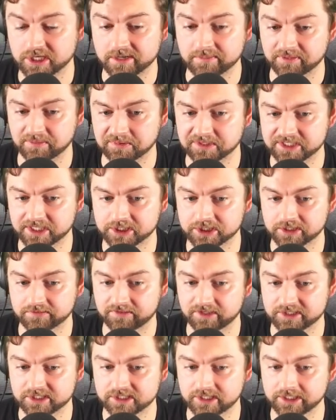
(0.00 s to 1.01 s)
implementation of
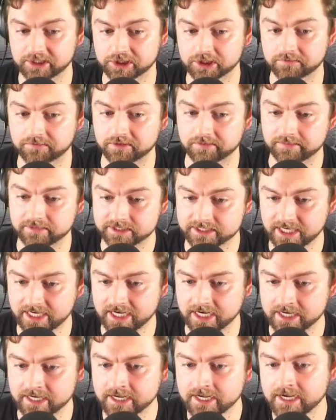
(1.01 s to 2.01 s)
legislation for the
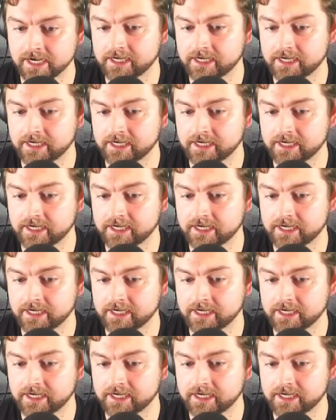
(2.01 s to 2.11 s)
mundane,